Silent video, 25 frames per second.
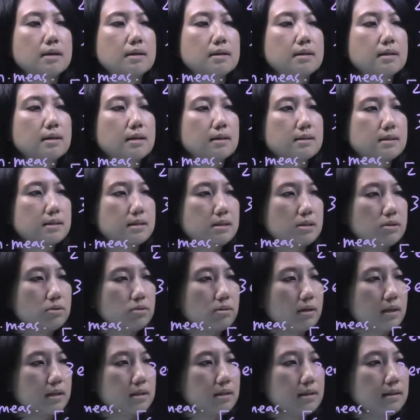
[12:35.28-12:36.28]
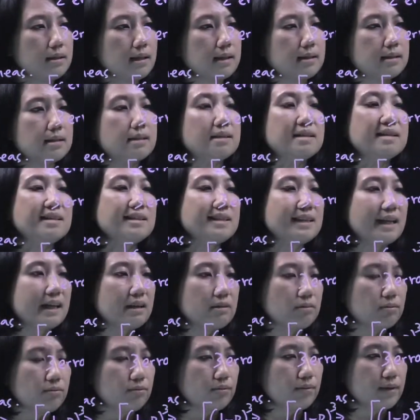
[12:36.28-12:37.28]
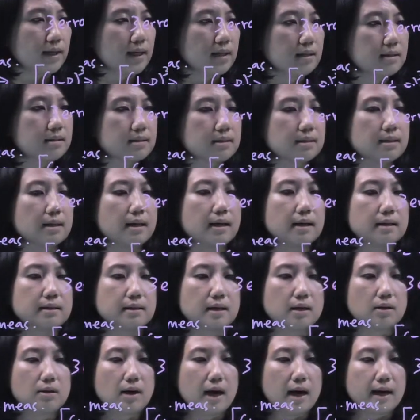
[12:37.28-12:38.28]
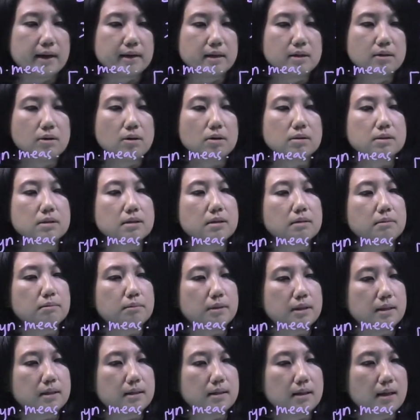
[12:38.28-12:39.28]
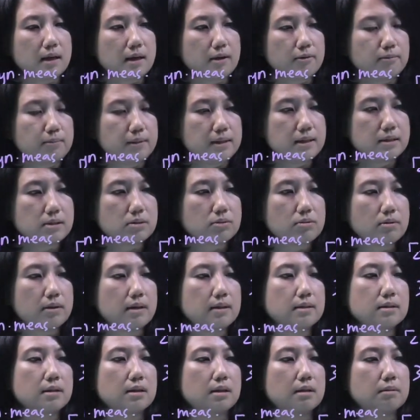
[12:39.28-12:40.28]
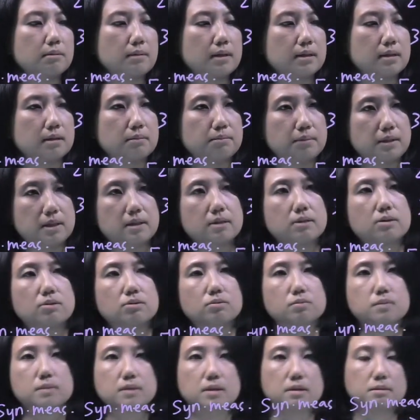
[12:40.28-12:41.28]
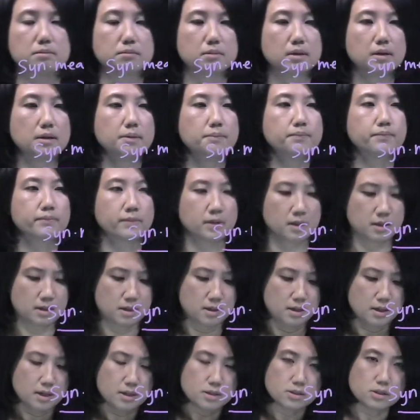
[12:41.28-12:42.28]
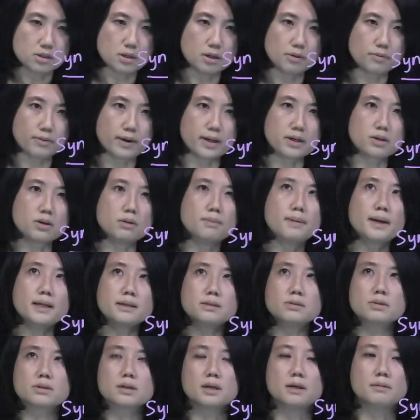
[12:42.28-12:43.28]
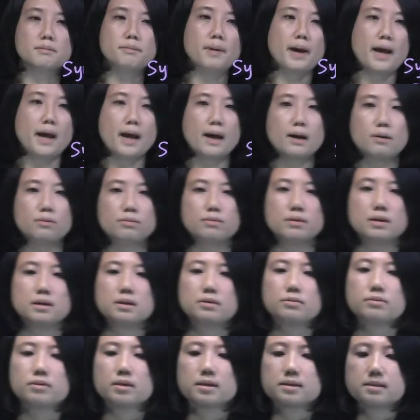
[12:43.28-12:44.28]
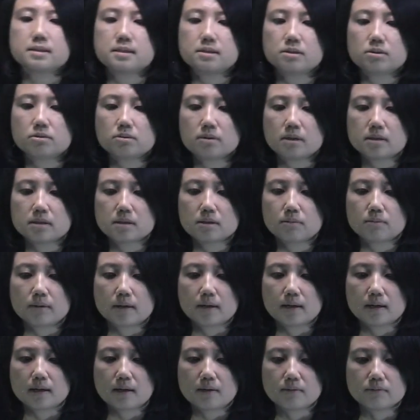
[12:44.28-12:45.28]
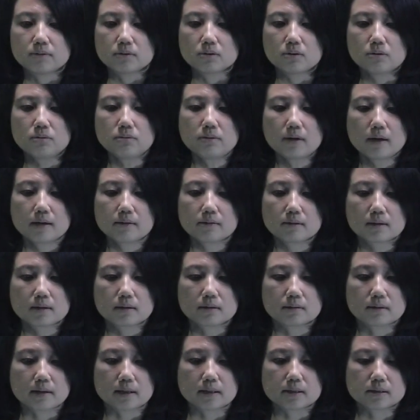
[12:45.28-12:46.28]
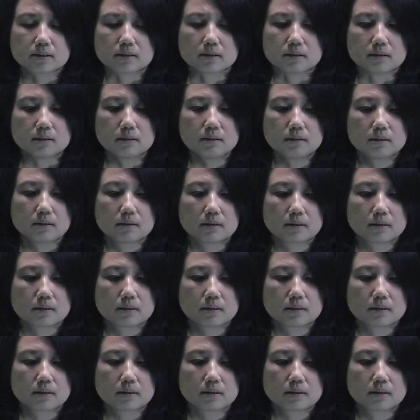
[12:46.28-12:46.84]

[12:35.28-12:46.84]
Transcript: the situation that doesn't get fixed are now higher order in p. I have p squared term and the p cubed term. So if I go back to compare with the situation where I have no error correction,